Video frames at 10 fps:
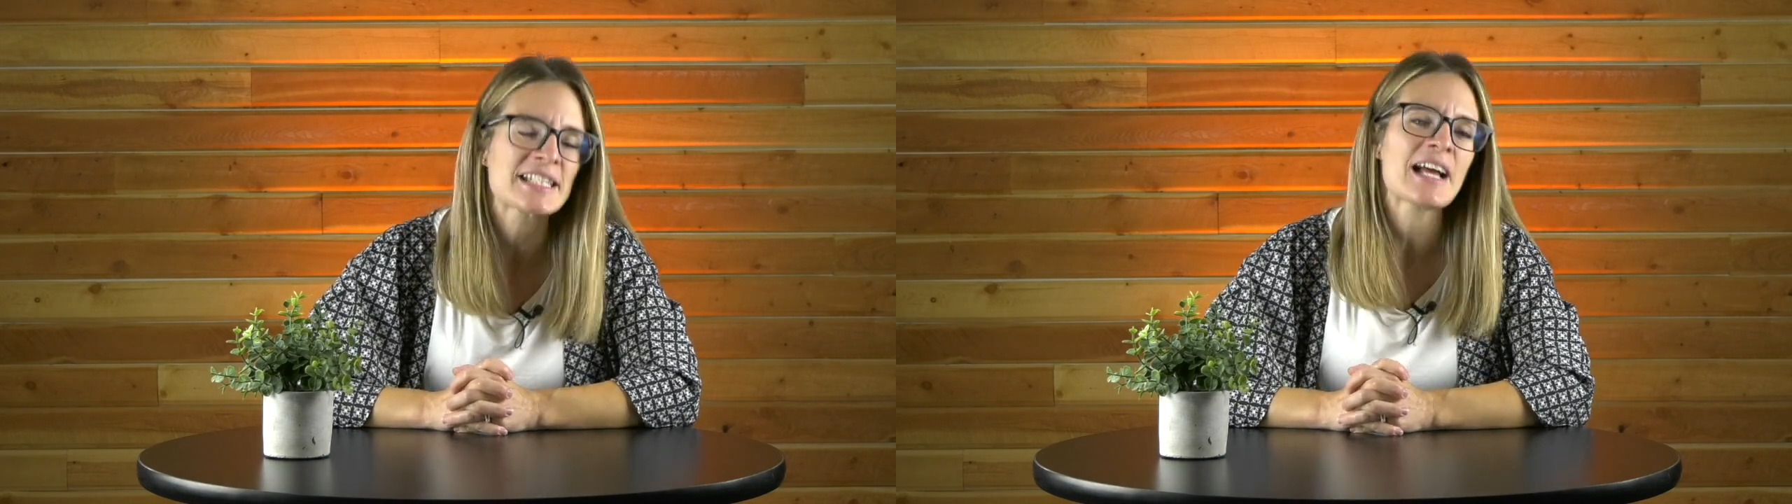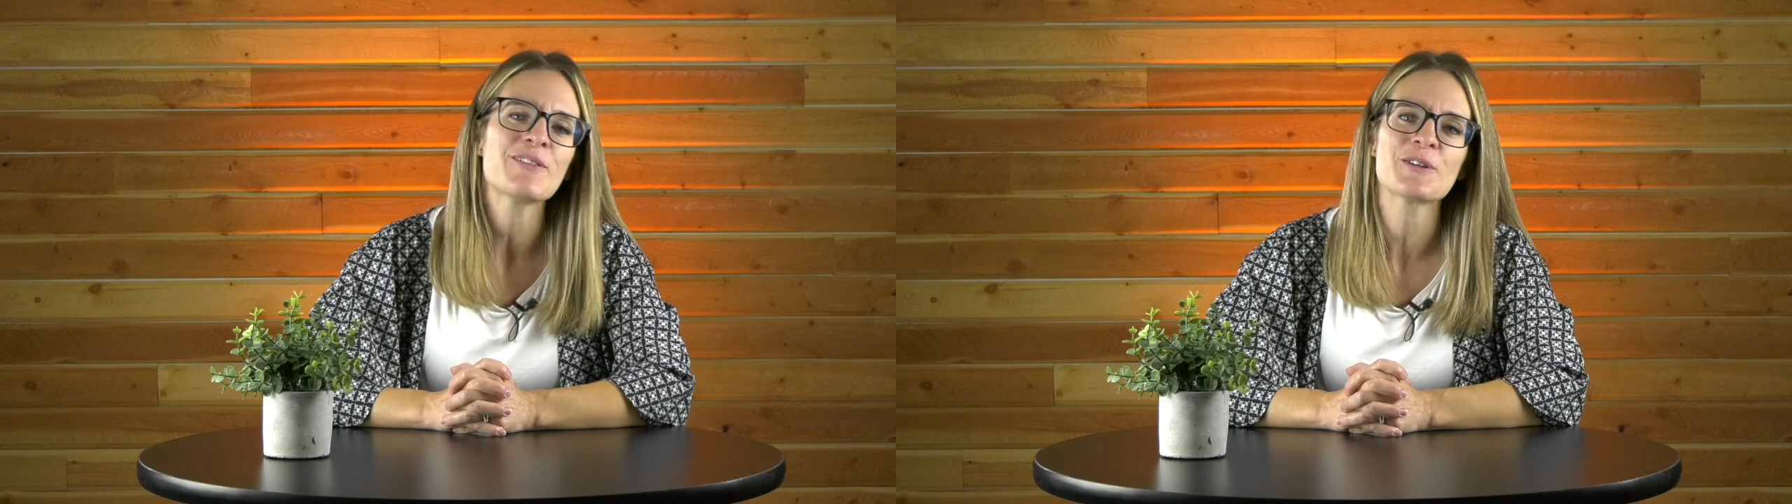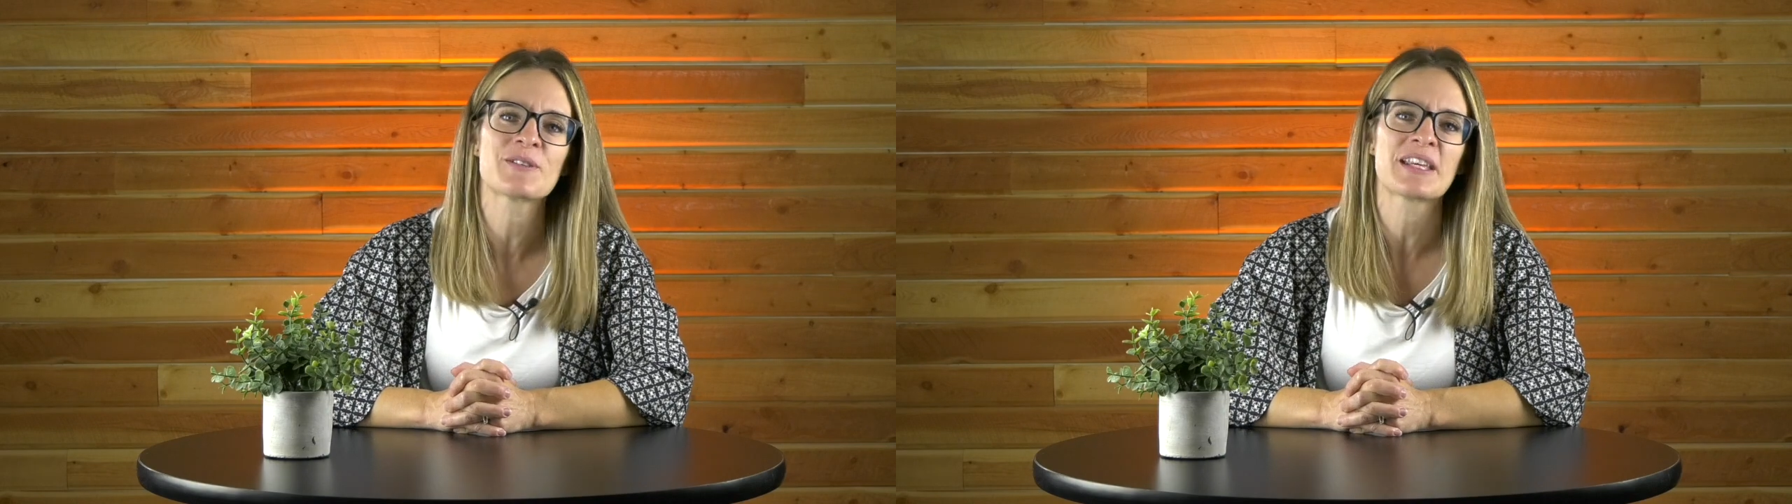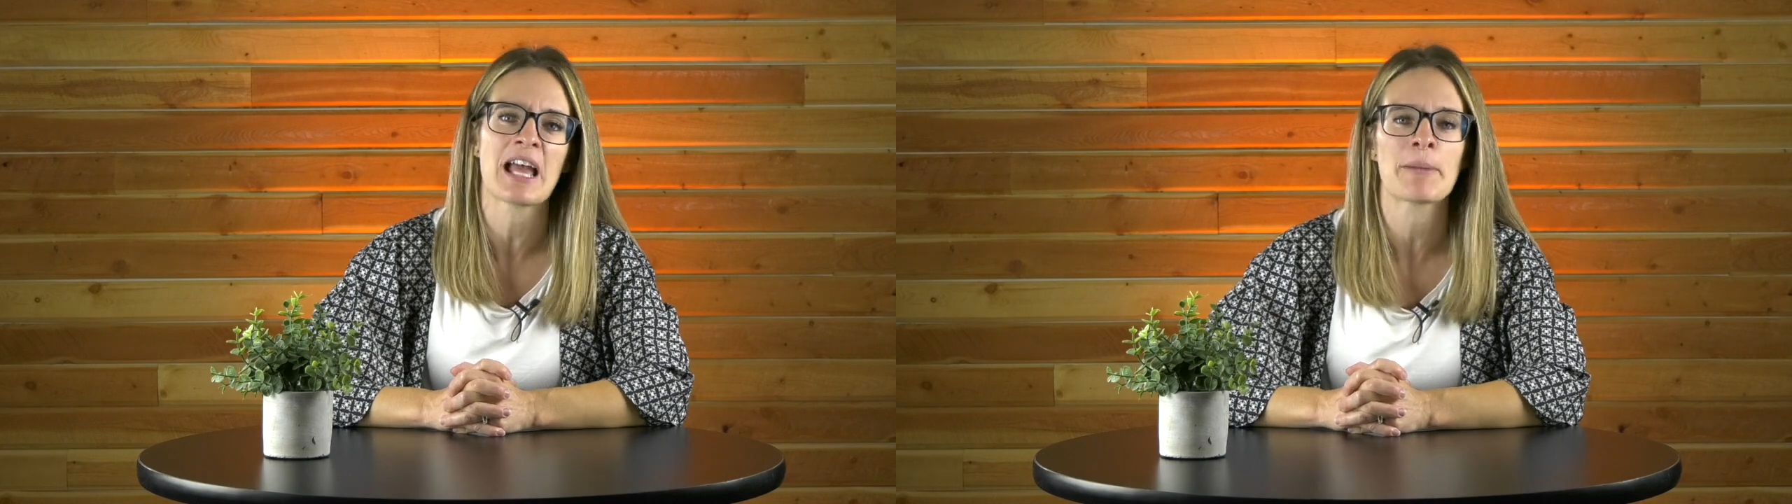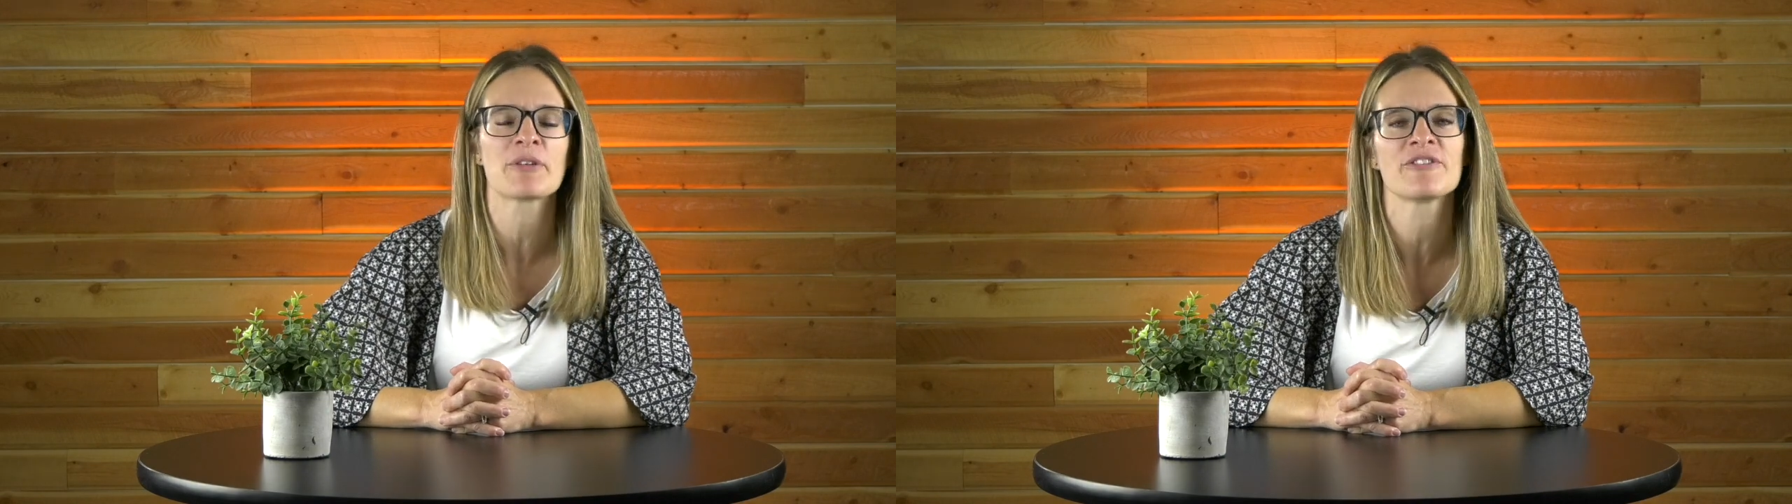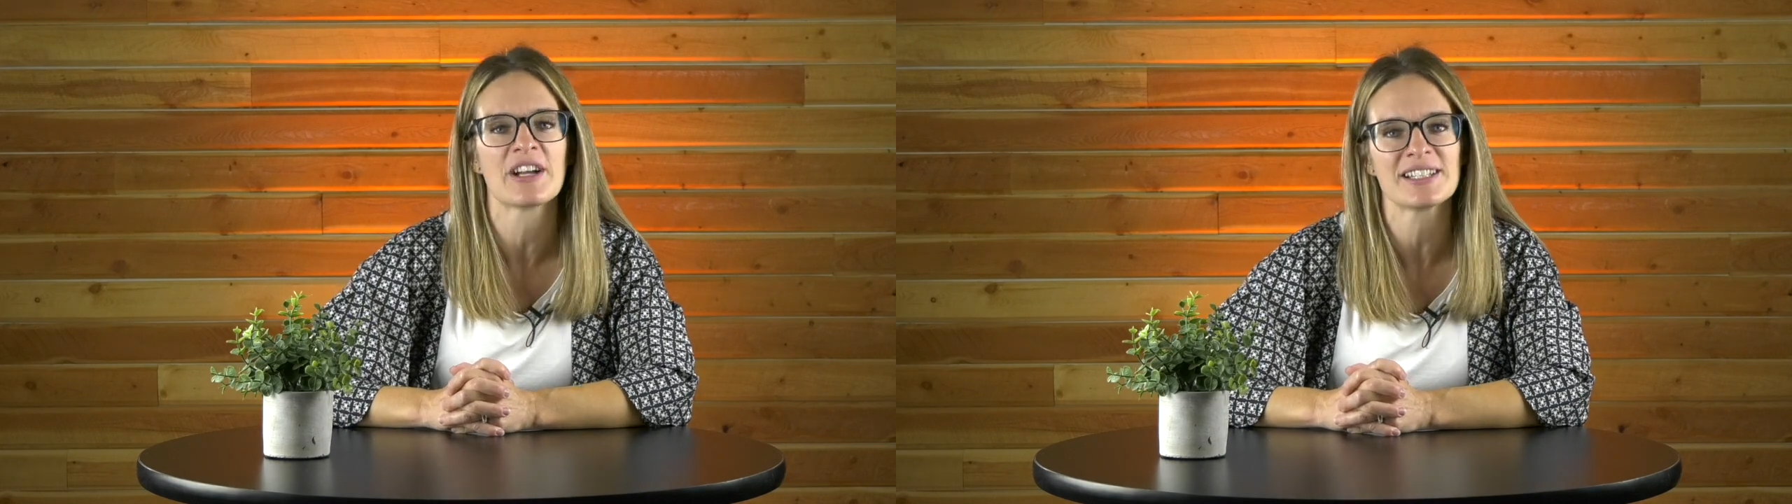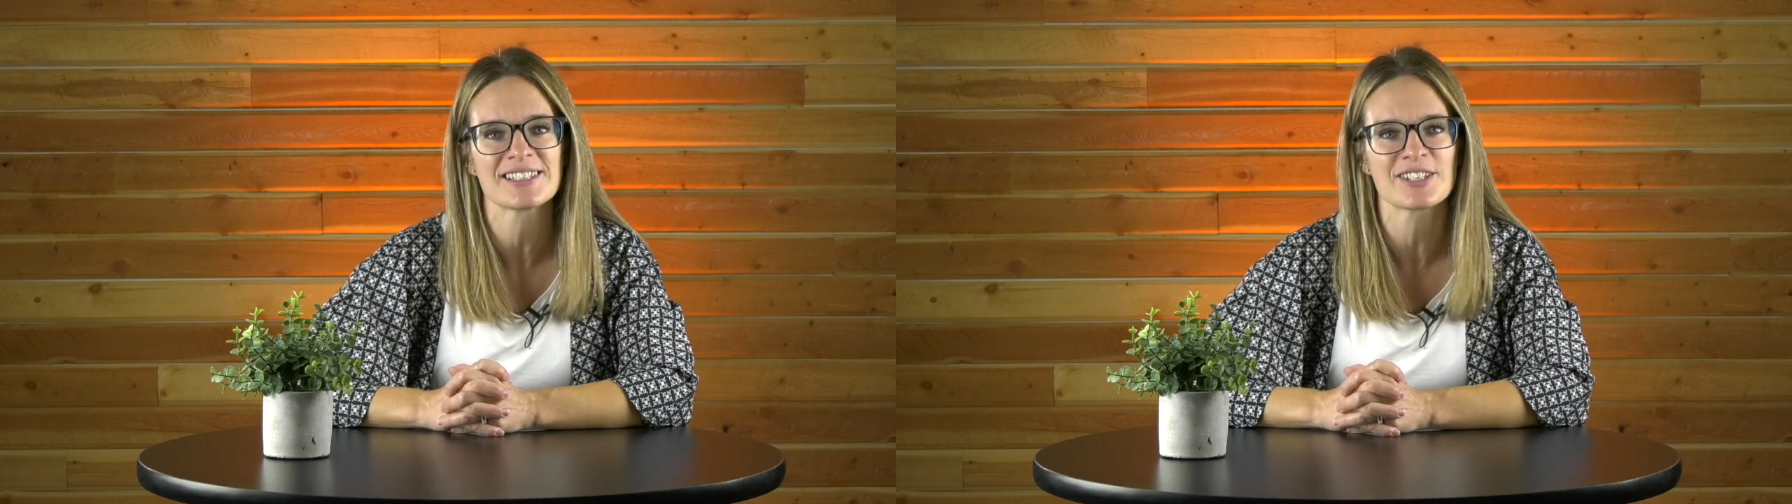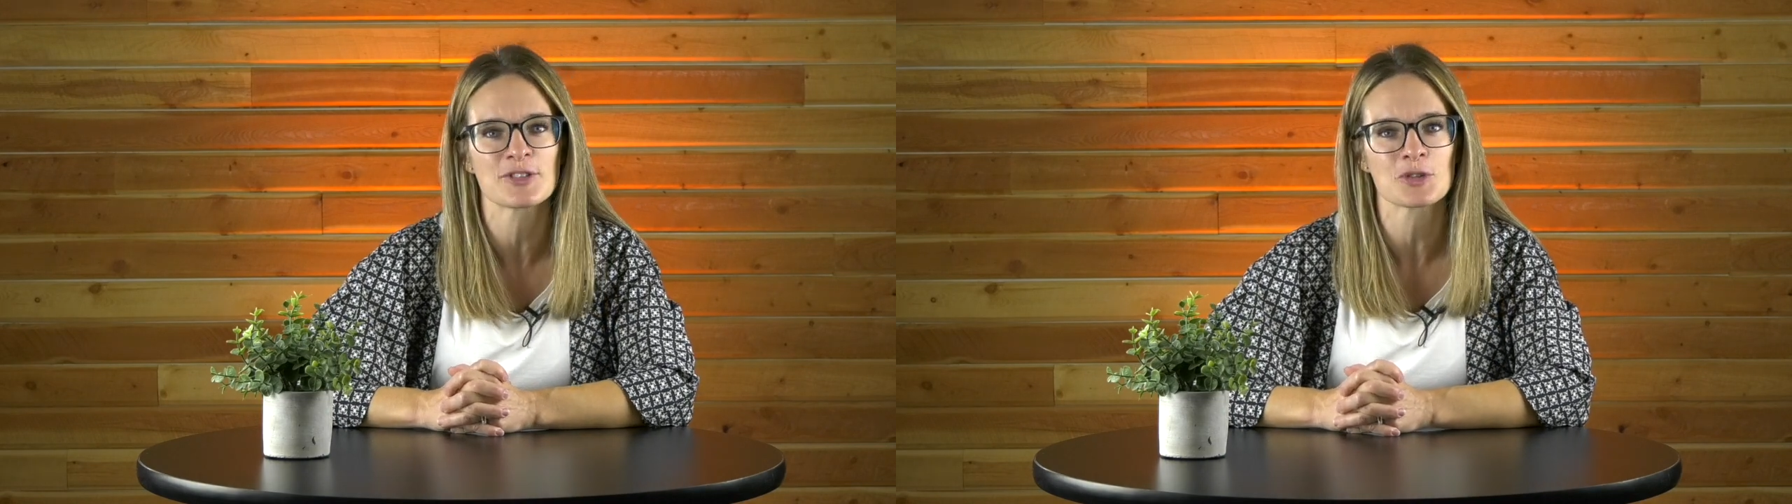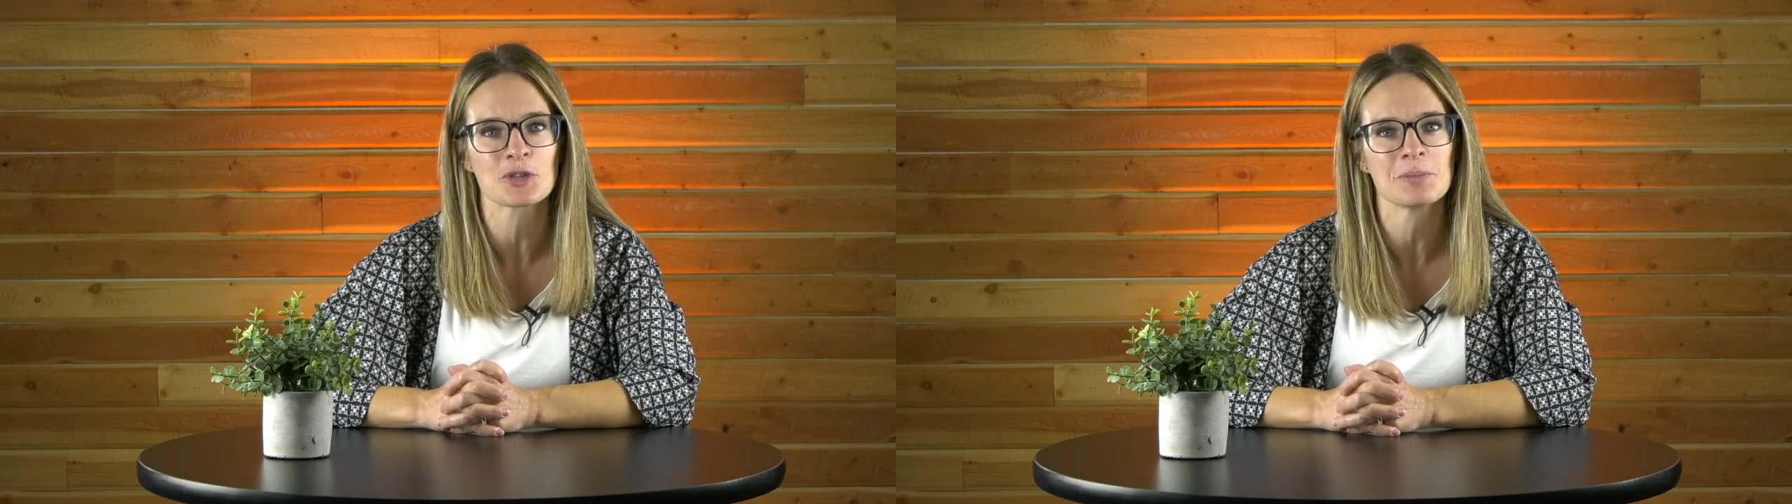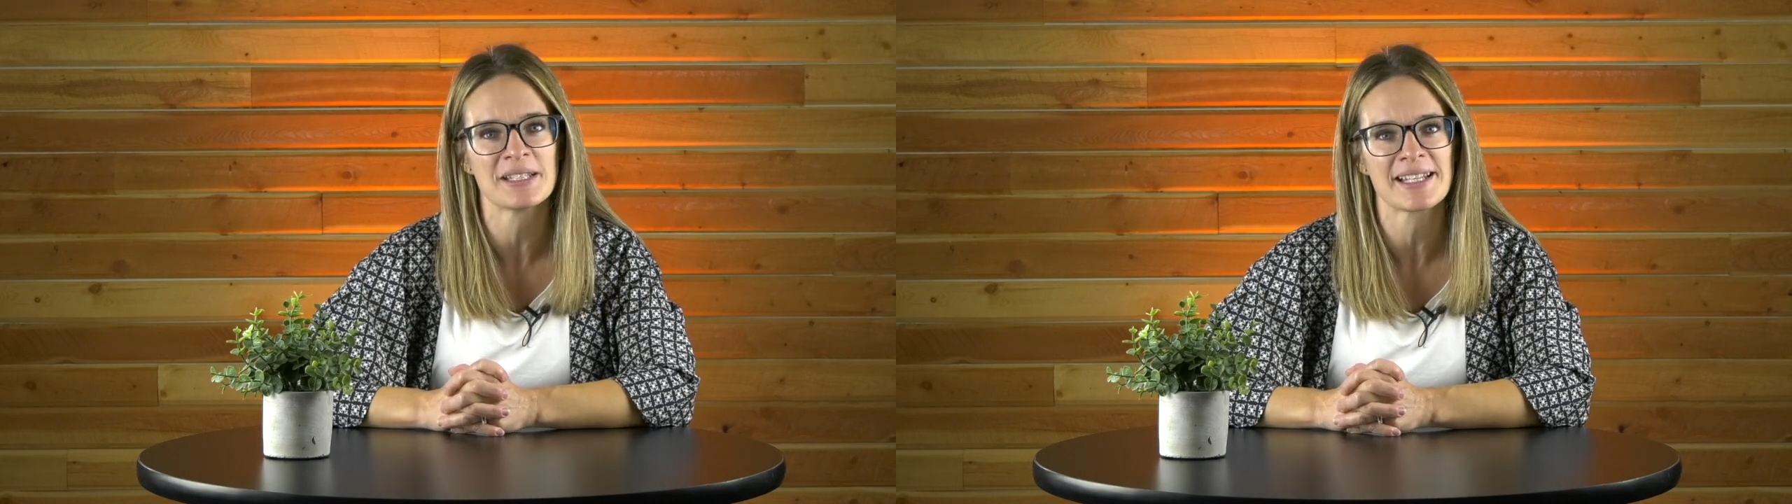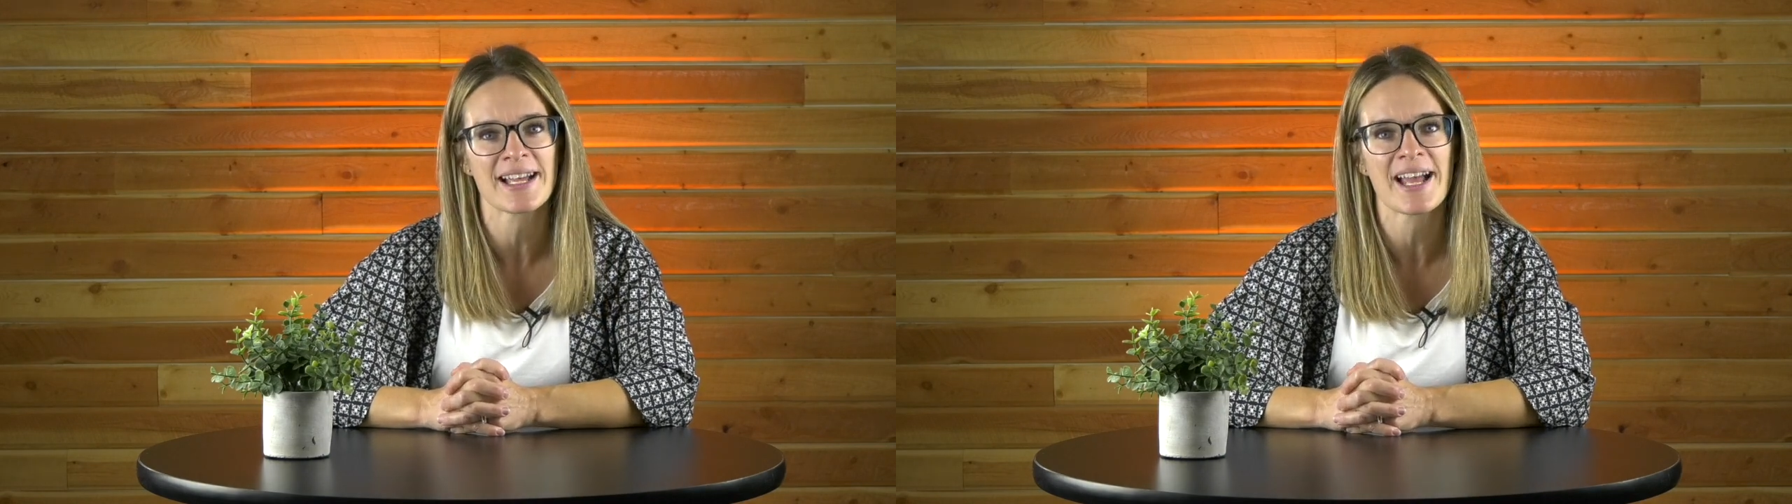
download the app, or find us on social media